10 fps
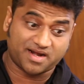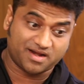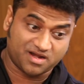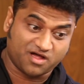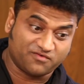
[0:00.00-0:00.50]
that
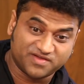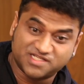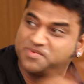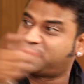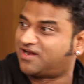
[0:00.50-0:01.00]
I love
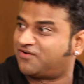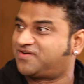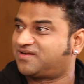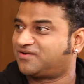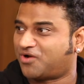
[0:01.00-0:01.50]
is being
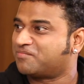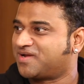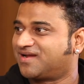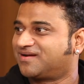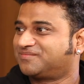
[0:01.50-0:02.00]
loved, not
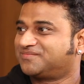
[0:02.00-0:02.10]
me.